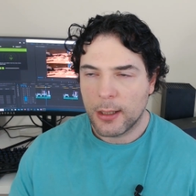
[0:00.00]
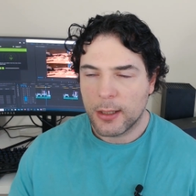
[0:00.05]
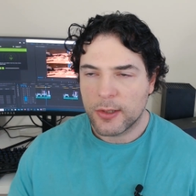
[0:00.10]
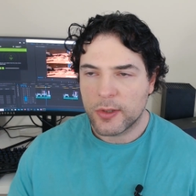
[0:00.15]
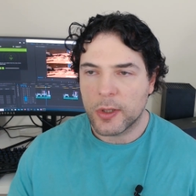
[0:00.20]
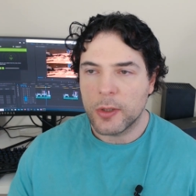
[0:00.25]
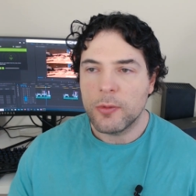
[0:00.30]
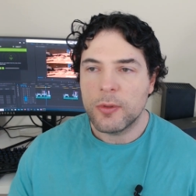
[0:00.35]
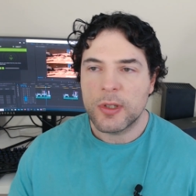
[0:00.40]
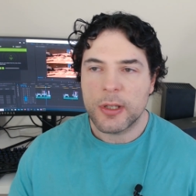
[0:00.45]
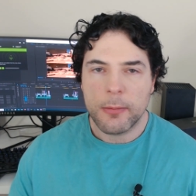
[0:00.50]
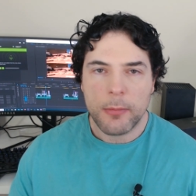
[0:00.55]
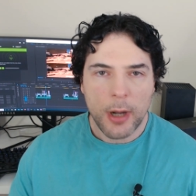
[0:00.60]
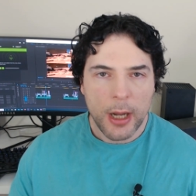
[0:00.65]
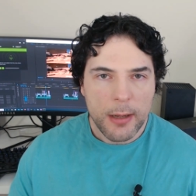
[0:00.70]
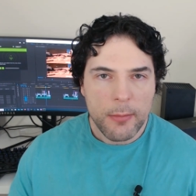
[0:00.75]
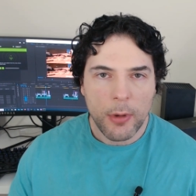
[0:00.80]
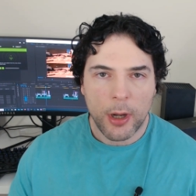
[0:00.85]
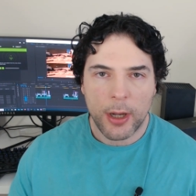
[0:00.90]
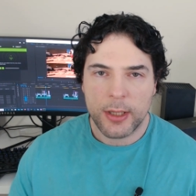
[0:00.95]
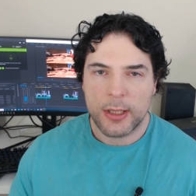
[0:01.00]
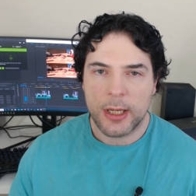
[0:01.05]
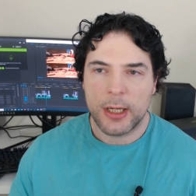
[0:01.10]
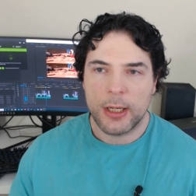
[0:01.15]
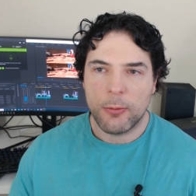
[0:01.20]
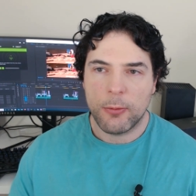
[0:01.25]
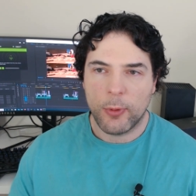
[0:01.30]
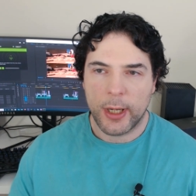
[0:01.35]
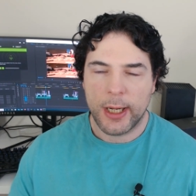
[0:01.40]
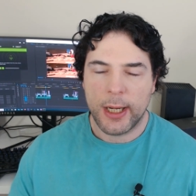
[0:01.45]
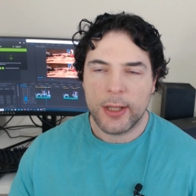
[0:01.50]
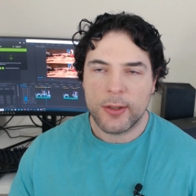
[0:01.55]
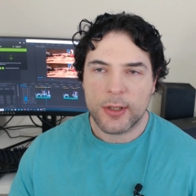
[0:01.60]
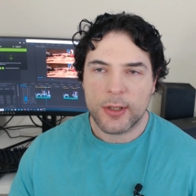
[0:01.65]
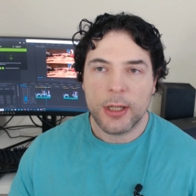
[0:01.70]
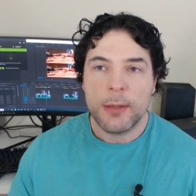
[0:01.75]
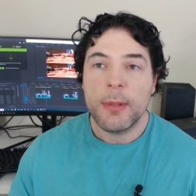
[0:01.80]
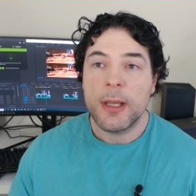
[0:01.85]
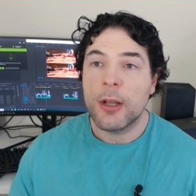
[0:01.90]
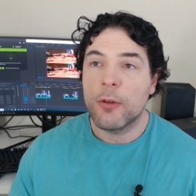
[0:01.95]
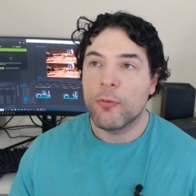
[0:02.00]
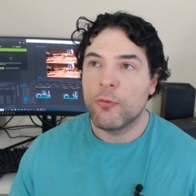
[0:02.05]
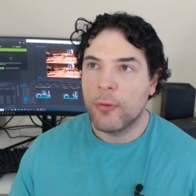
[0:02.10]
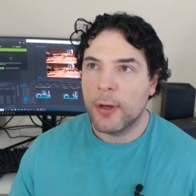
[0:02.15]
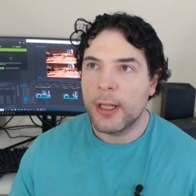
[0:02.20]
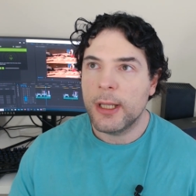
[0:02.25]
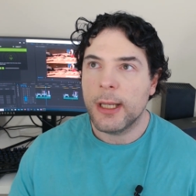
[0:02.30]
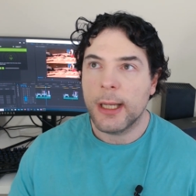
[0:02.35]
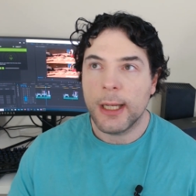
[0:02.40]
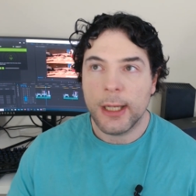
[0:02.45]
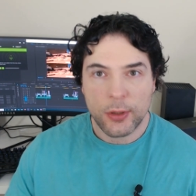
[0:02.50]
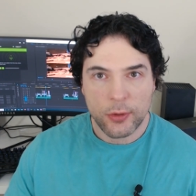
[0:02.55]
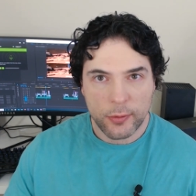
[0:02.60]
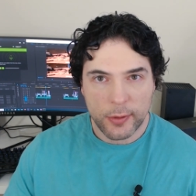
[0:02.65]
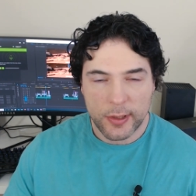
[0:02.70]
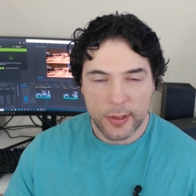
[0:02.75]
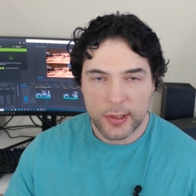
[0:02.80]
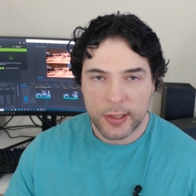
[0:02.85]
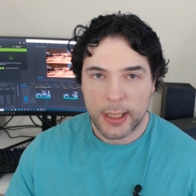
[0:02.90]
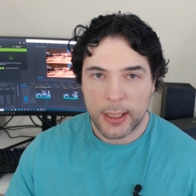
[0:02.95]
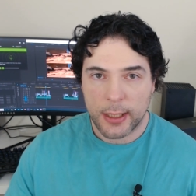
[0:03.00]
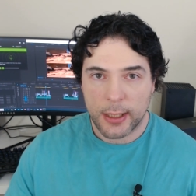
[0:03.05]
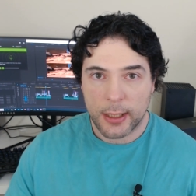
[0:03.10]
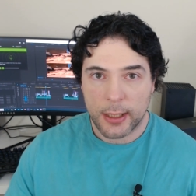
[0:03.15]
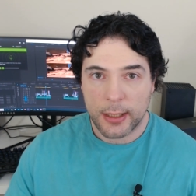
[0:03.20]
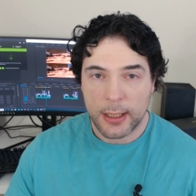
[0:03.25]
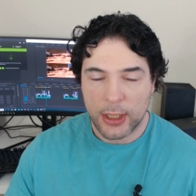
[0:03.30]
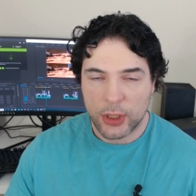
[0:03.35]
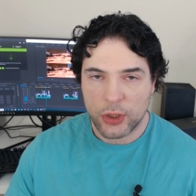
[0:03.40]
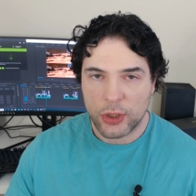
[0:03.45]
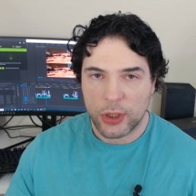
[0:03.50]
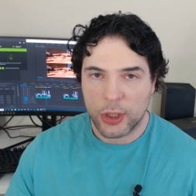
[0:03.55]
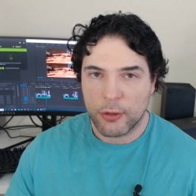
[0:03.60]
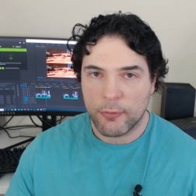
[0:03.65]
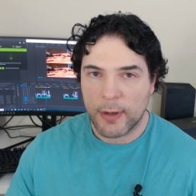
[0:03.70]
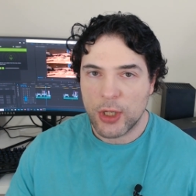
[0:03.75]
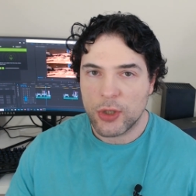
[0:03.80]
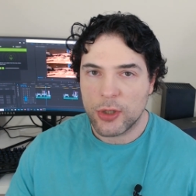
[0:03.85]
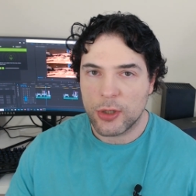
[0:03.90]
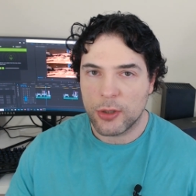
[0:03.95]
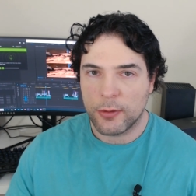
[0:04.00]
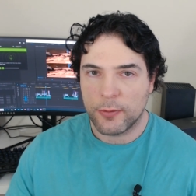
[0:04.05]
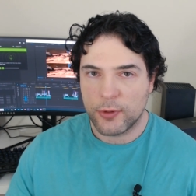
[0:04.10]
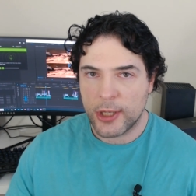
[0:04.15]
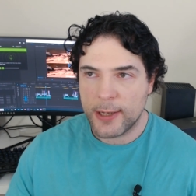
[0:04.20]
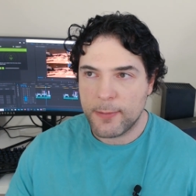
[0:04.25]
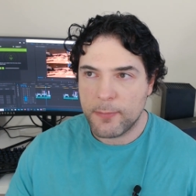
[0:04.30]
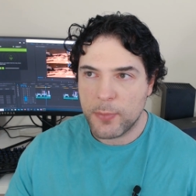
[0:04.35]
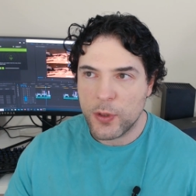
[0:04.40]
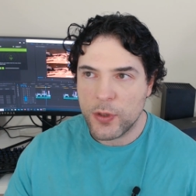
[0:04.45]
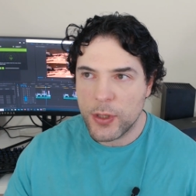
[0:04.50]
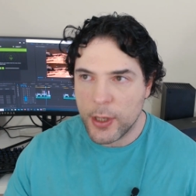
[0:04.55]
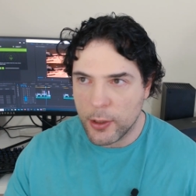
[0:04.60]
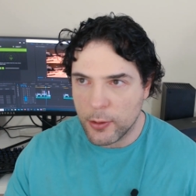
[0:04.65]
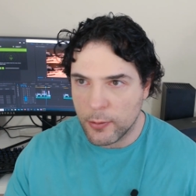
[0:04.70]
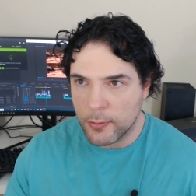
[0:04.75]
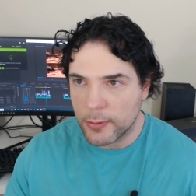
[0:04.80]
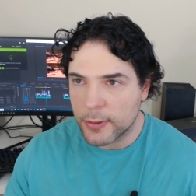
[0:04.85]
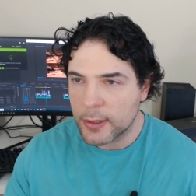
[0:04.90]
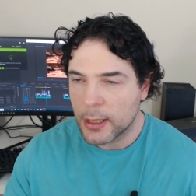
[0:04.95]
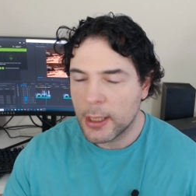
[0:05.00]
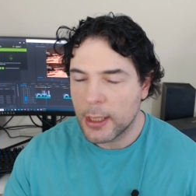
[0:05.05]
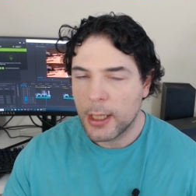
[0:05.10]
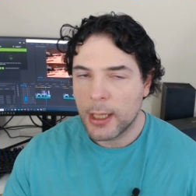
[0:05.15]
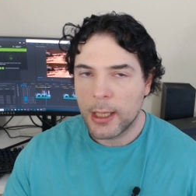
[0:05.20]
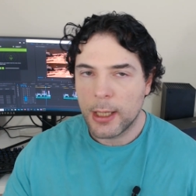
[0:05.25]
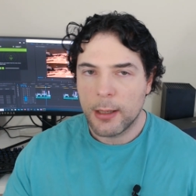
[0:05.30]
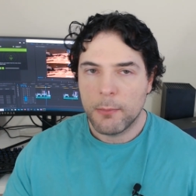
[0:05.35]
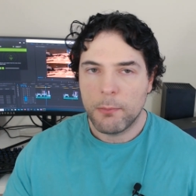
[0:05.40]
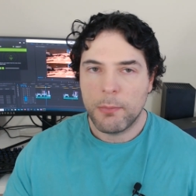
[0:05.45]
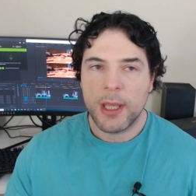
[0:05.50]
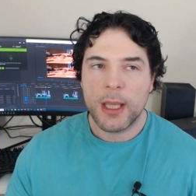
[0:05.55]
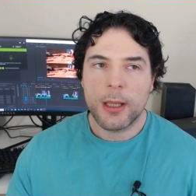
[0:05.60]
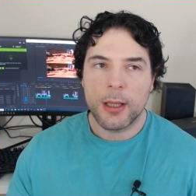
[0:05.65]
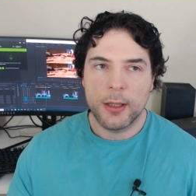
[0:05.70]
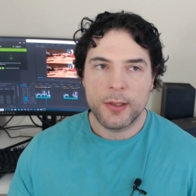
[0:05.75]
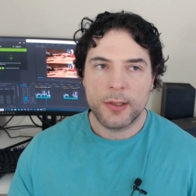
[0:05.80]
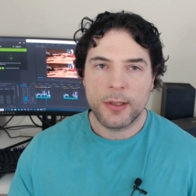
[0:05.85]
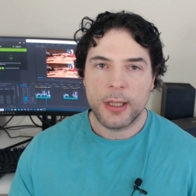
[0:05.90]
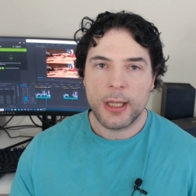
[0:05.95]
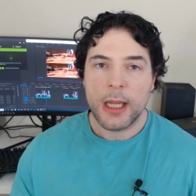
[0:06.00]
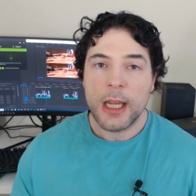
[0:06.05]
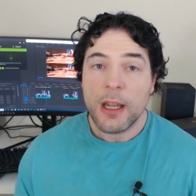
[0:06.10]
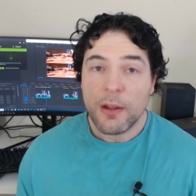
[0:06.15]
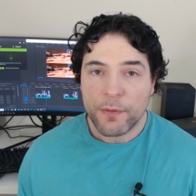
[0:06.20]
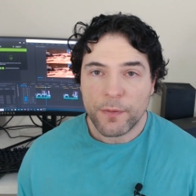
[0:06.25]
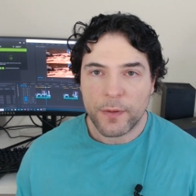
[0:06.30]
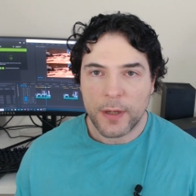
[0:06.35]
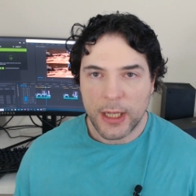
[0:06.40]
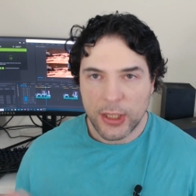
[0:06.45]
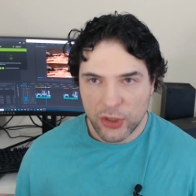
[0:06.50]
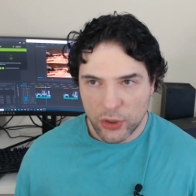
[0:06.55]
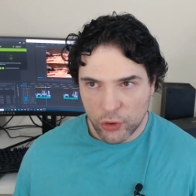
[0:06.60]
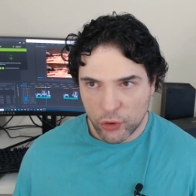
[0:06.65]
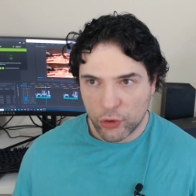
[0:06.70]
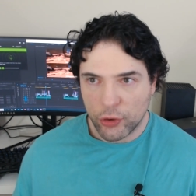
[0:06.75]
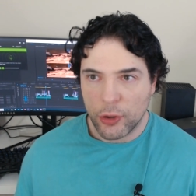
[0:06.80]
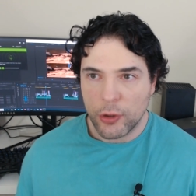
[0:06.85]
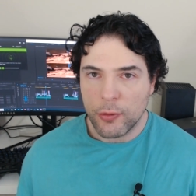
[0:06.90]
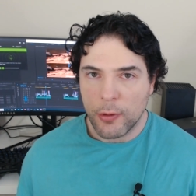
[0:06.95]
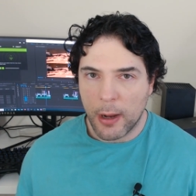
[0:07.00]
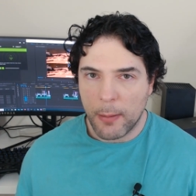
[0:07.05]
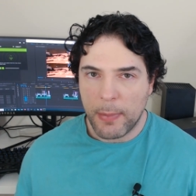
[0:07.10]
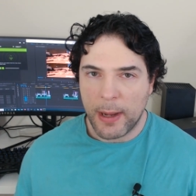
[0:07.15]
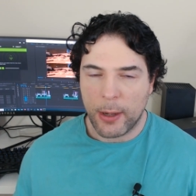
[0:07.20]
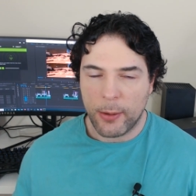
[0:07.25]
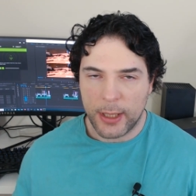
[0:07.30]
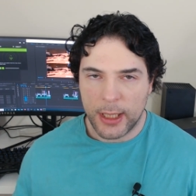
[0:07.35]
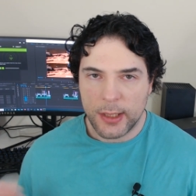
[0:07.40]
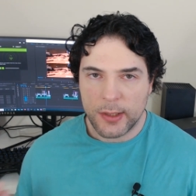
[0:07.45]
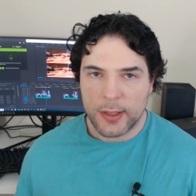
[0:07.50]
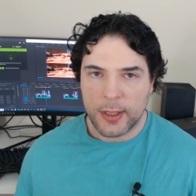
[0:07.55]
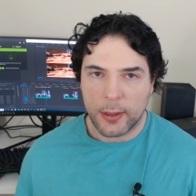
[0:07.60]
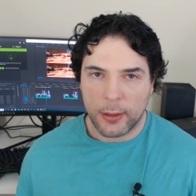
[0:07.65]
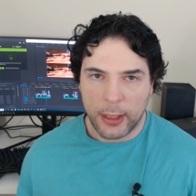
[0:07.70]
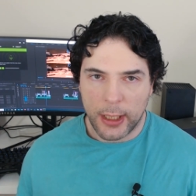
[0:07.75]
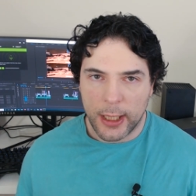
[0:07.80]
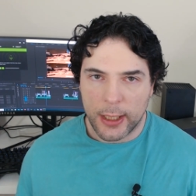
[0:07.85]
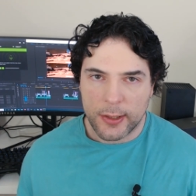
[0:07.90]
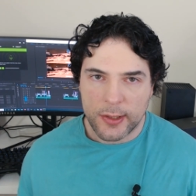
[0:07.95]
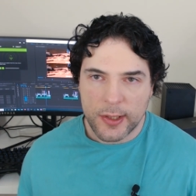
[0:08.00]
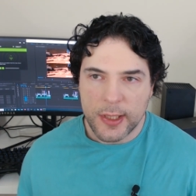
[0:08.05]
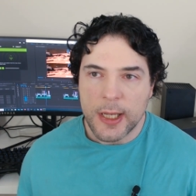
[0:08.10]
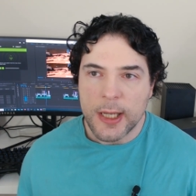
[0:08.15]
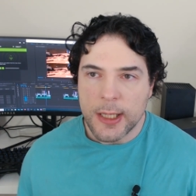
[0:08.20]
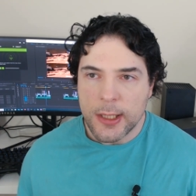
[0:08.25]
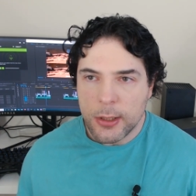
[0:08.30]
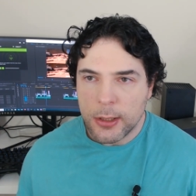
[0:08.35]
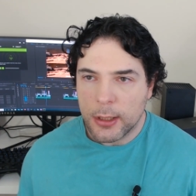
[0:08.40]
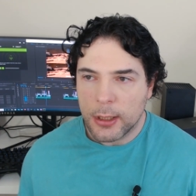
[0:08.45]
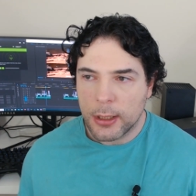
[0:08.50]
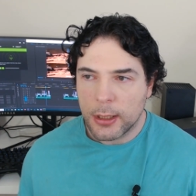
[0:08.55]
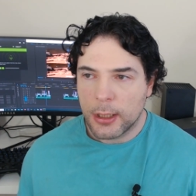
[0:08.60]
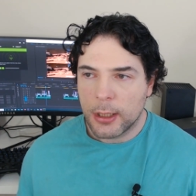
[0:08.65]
So to my mind anyway, it's going to be a really interesting next generation of GPUs because if it's true about Intel XE,